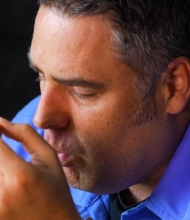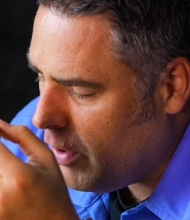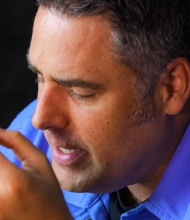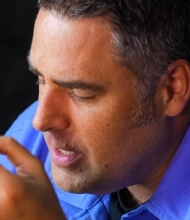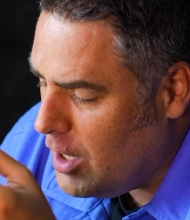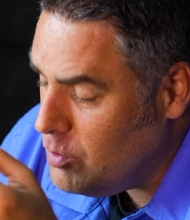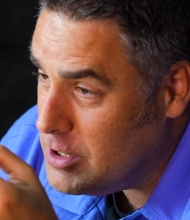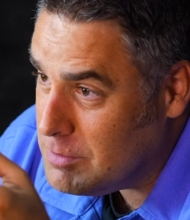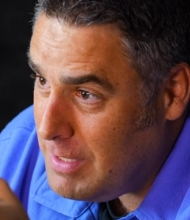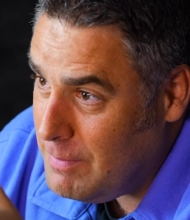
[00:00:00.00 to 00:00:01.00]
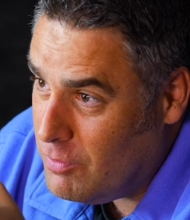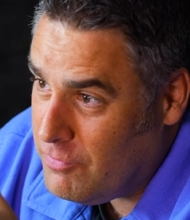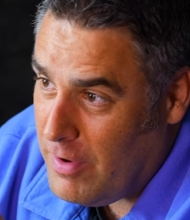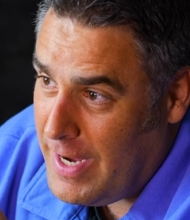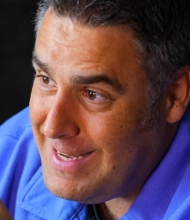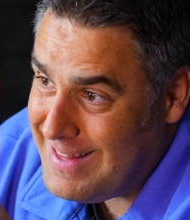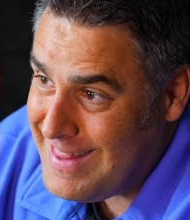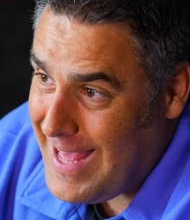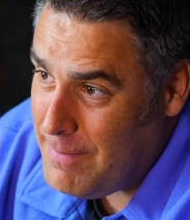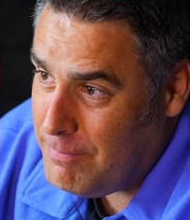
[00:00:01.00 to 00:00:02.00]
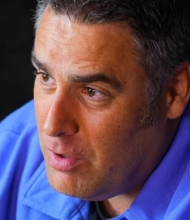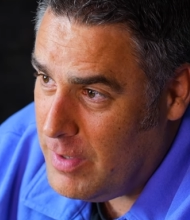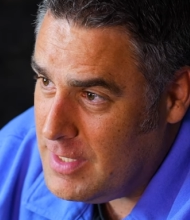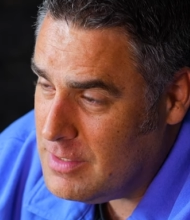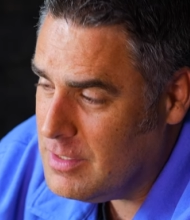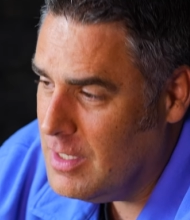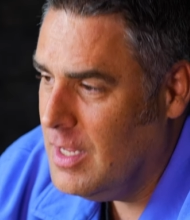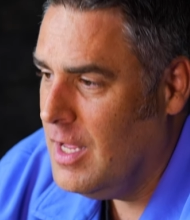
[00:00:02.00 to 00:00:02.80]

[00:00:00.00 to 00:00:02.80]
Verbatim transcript: What I notice people find at that point